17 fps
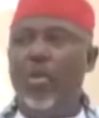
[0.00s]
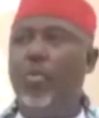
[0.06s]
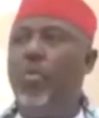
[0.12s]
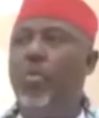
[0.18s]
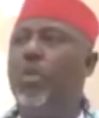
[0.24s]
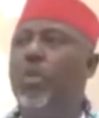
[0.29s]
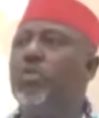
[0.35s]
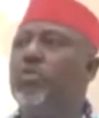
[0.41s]

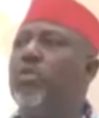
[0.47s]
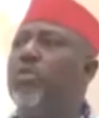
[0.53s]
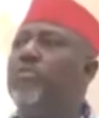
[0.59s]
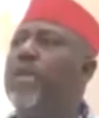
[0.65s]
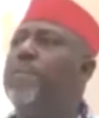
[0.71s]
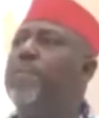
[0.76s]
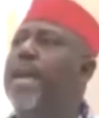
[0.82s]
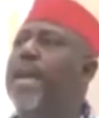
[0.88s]
most
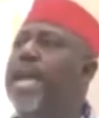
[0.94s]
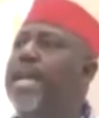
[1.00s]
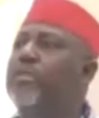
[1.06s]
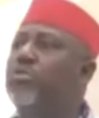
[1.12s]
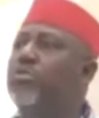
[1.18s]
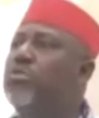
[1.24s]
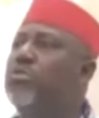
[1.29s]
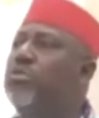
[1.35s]
of the
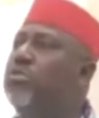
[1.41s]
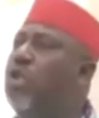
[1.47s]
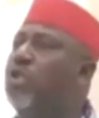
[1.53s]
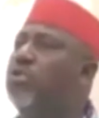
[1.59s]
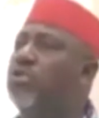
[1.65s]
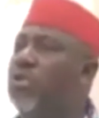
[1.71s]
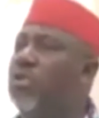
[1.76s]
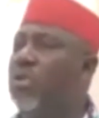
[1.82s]
men do
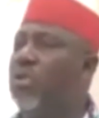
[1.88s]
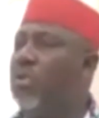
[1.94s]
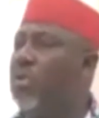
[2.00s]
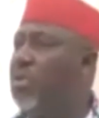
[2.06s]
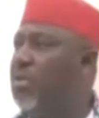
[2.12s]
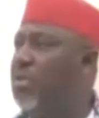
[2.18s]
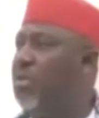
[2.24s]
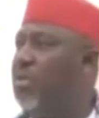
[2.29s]
not know
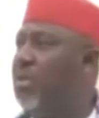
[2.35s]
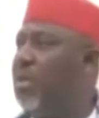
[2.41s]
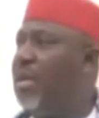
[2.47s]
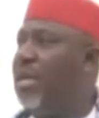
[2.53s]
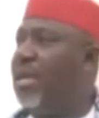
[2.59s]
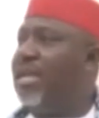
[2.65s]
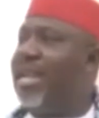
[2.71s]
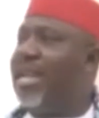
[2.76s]

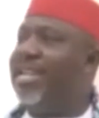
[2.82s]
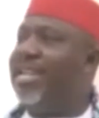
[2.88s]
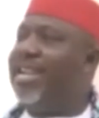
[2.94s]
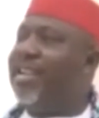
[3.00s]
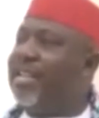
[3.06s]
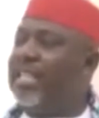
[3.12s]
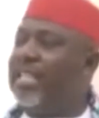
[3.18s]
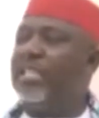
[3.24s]
that
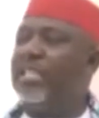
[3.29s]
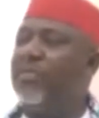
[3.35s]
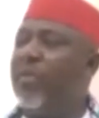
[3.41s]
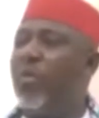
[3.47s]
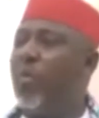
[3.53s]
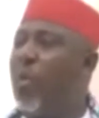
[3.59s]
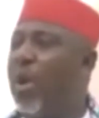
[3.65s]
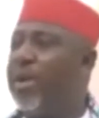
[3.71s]
the reasons
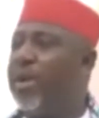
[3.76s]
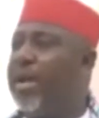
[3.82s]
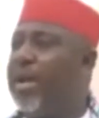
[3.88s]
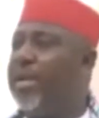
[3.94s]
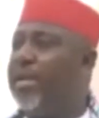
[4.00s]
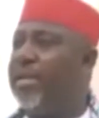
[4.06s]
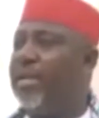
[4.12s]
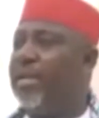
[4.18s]
for
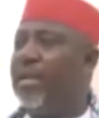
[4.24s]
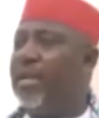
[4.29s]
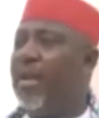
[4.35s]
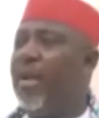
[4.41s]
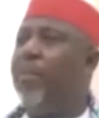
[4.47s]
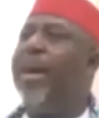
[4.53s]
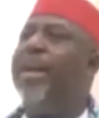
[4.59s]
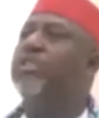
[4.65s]
quarrel
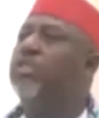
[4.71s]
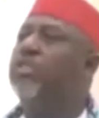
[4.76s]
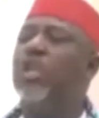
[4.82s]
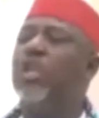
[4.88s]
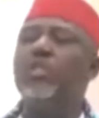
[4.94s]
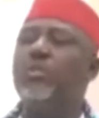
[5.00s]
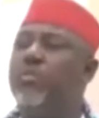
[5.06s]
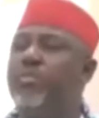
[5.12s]
might
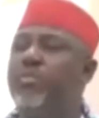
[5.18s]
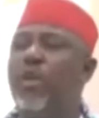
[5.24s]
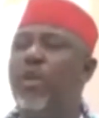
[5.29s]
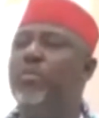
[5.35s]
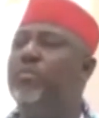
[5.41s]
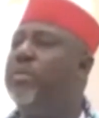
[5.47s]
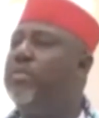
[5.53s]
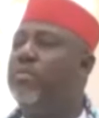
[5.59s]
just
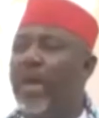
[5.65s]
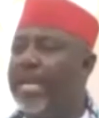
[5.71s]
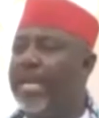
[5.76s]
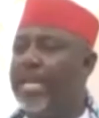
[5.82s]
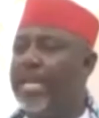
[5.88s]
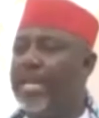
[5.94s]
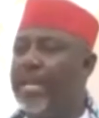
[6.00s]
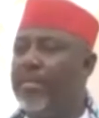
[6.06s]
not be
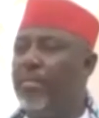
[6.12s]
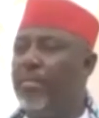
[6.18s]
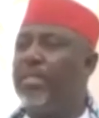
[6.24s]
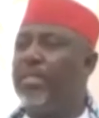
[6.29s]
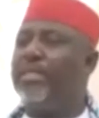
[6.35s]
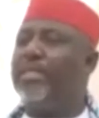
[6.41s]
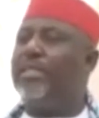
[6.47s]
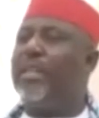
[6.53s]
money,
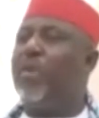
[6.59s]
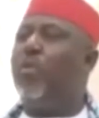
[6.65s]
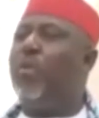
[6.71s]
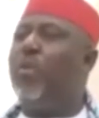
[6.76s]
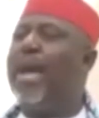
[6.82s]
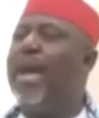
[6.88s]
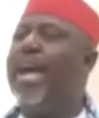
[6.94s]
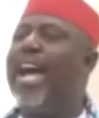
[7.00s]
but the
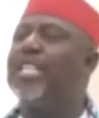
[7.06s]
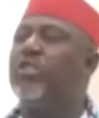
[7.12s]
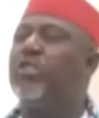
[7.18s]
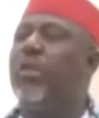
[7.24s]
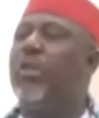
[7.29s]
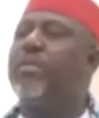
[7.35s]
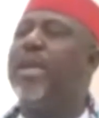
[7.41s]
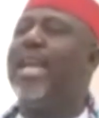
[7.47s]
woman has
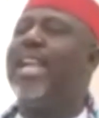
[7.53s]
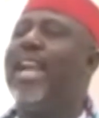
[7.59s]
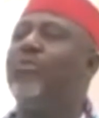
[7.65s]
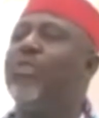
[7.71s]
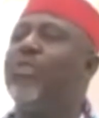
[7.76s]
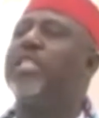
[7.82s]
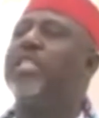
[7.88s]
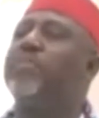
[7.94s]
not been
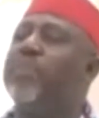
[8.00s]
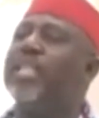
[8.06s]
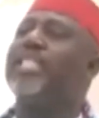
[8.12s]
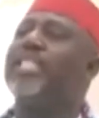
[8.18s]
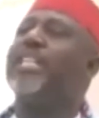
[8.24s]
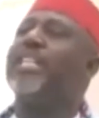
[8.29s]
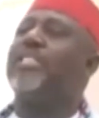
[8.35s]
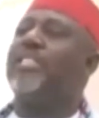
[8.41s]
allowed to
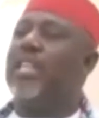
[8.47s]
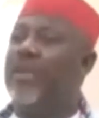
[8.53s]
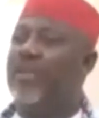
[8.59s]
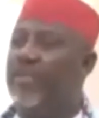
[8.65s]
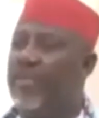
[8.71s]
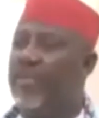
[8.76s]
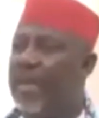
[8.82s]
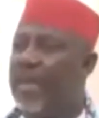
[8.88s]
express
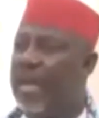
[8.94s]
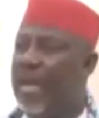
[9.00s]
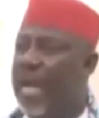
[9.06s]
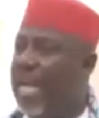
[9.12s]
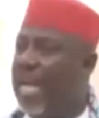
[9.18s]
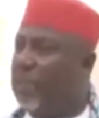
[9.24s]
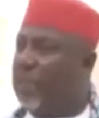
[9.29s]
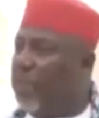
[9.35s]
herself
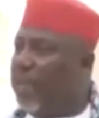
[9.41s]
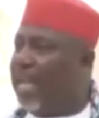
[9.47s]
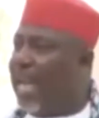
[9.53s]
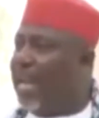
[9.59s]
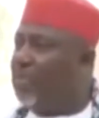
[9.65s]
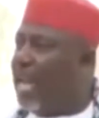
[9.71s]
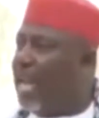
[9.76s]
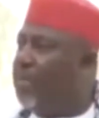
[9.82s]
and
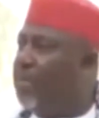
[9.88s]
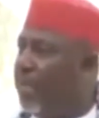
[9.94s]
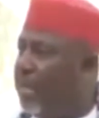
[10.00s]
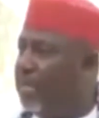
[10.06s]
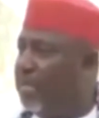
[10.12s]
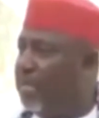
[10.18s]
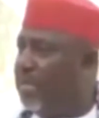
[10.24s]
speak out her body.